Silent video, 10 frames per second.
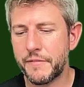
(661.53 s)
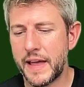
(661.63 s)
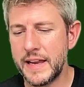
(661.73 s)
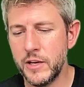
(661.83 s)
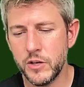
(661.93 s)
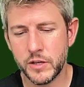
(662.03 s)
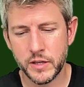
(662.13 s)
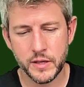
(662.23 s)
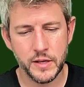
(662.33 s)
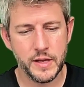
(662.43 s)
a look
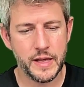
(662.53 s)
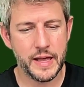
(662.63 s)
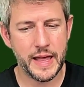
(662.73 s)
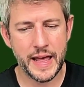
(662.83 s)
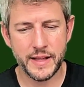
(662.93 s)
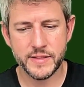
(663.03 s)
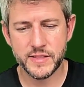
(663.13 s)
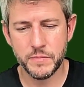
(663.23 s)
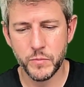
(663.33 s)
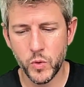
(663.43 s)
at
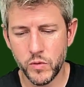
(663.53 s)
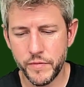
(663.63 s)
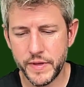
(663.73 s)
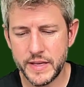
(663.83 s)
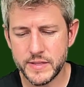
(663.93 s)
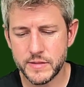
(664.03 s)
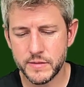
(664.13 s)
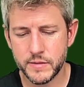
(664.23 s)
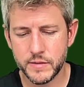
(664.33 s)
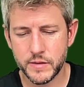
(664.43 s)
some more of these,
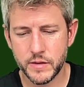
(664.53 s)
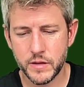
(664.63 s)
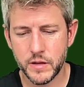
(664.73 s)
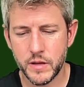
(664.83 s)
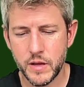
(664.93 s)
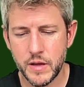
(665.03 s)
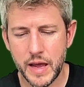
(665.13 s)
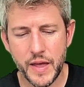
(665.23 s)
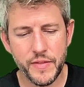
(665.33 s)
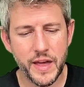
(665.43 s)

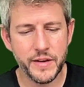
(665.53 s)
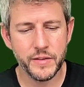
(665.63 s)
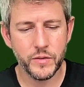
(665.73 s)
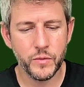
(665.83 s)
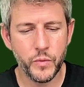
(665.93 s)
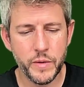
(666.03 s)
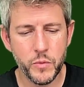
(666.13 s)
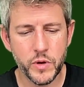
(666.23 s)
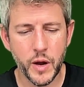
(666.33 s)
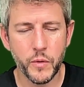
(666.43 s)
and then we will
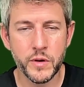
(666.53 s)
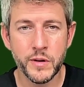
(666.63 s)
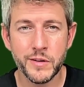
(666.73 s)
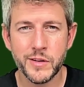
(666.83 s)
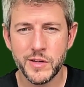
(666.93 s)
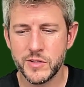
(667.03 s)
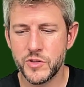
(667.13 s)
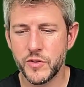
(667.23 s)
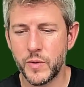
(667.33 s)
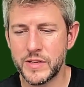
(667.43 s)
go on to
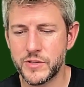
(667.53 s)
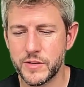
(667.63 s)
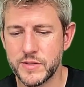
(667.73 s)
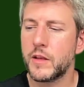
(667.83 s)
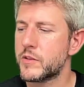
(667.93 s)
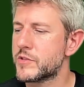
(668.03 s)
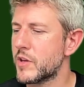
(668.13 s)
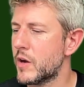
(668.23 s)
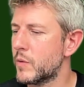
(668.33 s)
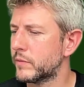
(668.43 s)
the questions.
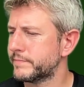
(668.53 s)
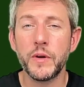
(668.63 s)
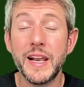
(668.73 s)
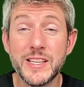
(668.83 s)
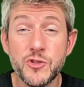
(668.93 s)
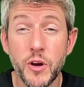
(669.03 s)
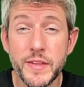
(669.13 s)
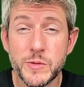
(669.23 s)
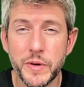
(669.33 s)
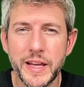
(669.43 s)
So let's try
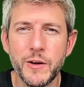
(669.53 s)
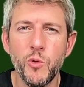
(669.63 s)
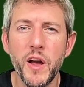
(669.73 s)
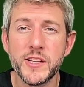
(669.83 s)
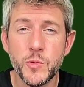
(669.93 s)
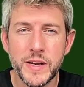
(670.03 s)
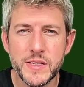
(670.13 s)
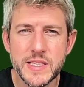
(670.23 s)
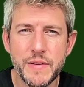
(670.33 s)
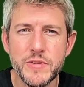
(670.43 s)
this one here. Write
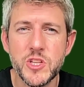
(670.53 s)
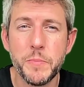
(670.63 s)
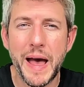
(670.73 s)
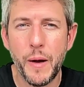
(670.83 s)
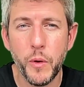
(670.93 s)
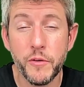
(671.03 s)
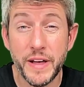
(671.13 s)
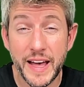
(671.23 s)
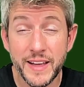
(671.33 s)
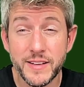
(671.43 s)
27 to the power of
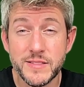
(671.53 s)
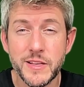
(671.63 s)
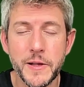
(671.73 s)
x